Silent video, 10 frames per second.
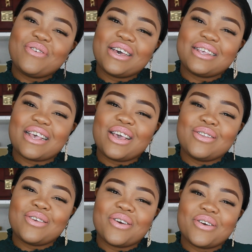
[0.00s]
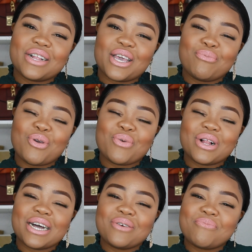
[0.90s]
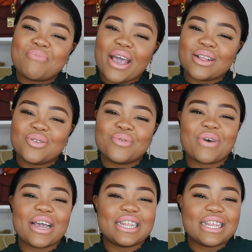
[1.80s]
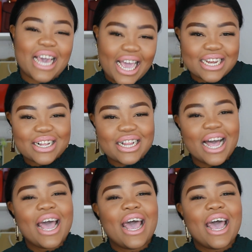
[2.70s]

Hey guys, it's your girl Kimmy. Welcome back to my channel.